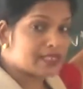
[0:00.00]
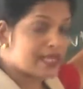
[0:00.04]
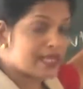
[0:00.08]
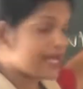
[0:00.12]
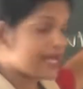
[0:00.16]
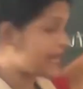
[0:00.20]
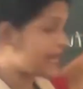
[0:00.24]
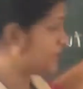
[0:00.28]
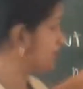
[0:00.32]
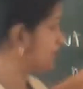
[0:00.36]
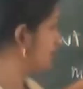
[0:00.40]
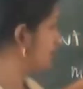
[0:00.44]

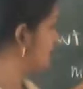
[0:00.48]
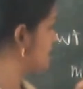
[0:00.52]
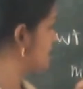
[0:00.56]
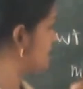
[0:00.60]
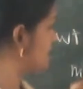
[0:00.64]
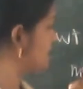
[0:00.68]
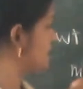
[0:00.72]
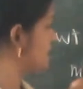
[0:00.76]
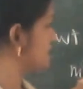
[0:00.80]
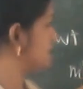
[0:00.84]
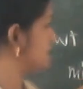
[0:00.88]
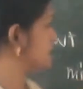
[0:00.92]
And
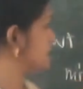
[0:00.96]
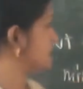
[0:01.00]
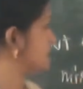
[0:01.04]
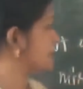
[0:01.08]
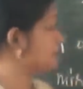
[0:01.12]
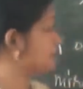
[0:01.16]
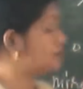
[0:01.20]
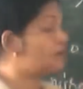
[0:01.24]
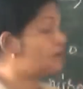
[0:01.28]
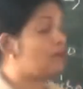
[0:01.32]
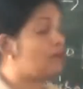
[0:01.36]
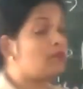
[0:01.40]
this is
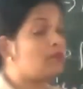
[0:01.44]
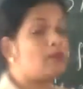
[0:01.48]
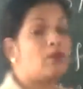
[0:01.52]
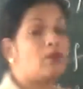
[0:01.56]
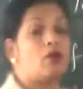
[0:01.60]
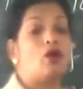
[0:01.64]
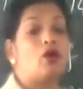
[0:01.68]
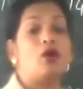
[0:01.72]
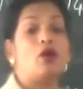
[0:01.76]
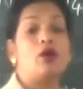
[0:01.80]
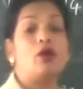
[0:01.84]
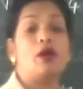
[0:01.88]
the
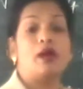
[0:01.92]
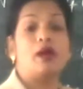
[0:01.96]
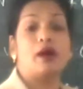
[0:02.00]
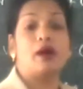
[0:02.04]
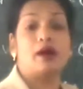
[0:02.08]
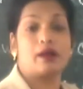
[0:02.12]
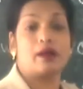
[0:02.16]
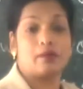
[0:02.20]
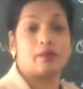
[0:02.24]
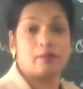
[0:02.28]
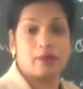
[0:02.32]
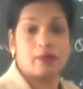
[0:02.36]

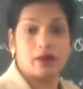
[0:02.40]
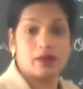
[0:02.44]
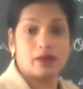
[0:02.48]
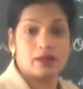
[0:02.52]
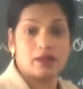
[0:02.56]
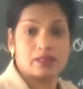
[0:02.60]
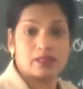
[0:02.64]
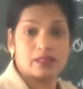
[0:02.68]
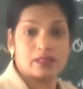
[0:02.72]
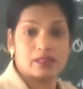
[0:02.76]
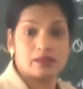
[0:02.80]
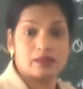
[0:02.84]
molar
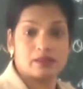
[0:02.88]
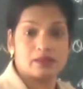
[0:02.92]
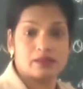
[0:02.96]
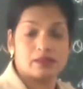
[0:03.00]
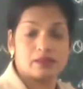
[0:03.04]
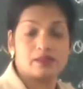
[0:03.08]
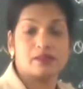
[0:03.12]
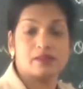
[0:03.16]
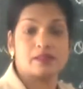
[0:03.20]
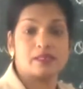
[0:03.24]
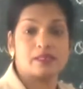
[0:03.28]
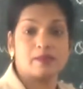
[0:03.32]
mass.
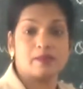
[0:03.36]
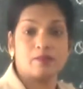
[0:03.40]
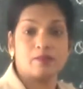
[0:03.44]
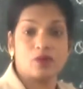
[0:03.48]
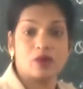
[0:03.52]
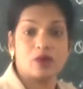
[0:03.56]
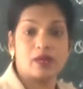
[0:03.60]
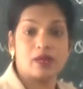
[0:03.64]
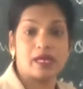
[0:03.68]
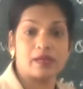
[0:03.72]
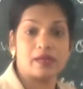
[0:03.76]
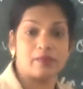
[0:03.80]
This is the
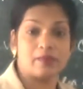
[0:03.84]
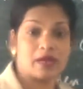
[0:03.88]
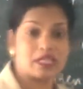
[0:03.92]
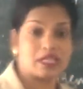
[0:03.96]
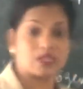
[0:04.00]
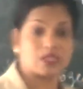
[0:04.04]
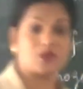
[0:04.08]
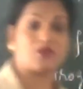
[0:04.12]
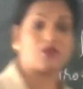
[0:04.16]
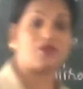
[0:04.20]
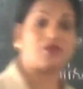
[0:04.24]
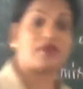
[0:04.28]
molar
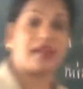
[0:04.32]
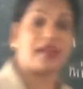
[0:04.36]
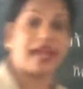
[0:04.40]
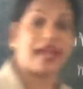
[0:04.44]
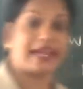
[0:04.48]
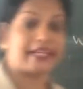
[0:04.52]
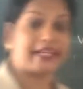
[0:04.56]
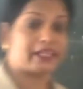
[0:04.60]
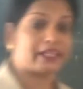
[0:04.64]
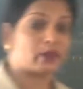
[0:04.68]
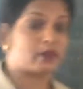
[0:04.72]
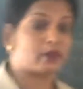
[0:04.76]
mass of
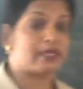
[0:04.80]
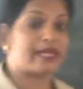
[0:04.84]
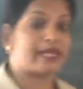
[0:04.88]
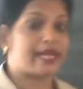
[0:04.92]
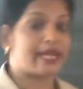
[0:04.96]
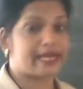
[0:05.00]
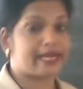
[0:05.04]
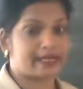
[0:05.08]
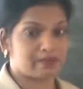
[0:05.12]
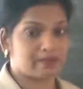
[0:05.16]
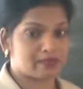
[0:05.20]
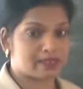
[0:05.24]
nitrogen
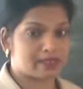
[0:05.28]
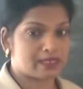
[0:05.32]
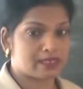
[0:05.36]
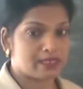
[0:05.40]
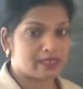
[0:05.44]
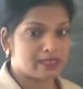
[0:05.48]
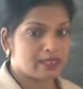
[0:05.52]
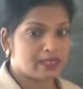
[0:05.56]
atoms.